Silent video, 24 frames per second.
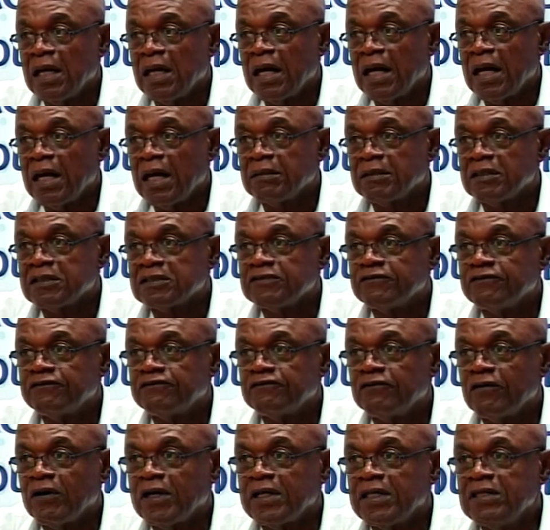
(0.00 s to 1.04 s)
and as
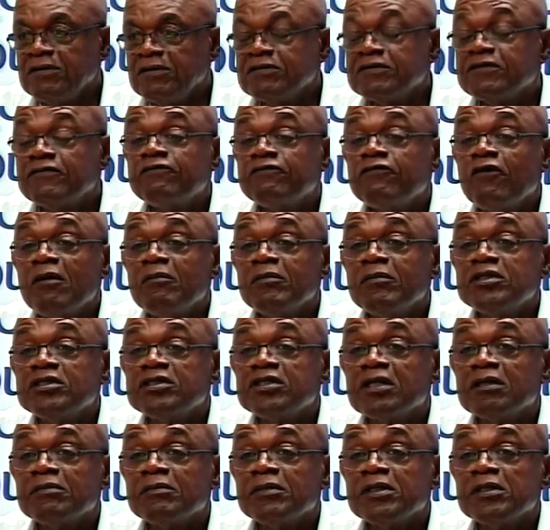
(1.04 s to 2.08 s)
uh, he was the former
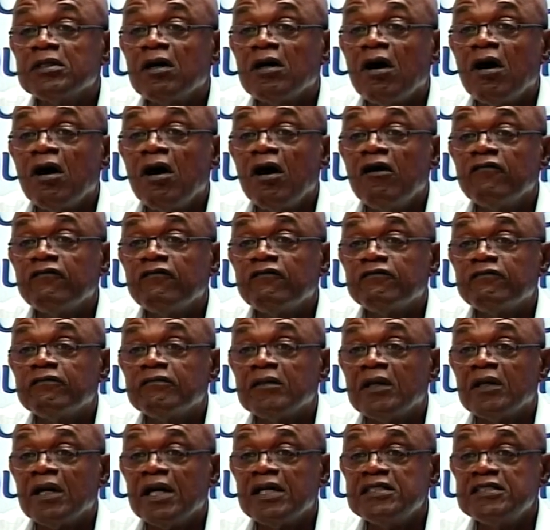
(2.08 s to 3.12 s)
chairman of
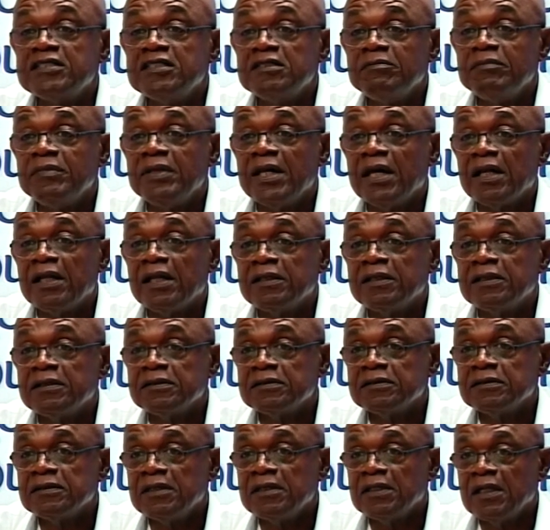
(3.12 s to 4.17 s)
ICBL
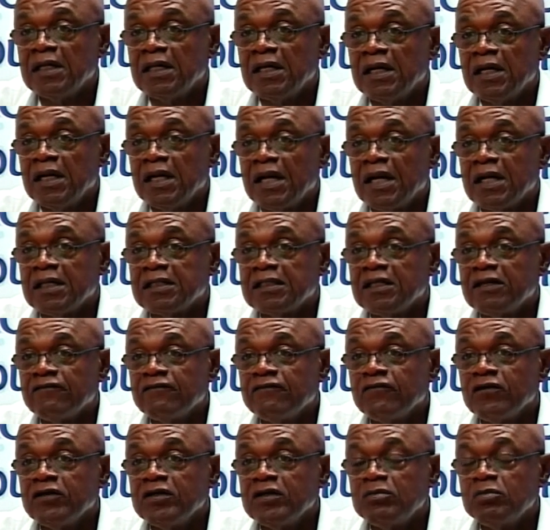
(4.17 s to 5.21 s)
and
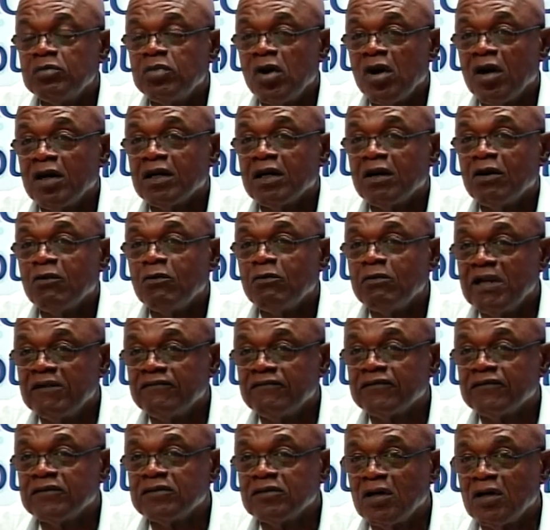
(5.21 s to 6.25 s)
therefore he brought a wealth
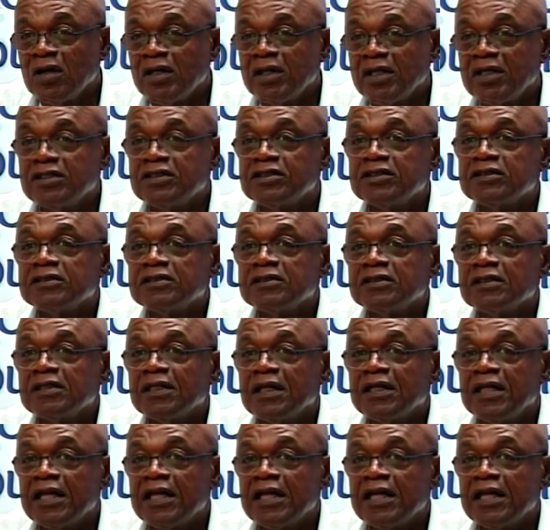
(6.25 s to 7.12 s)
of knowledge and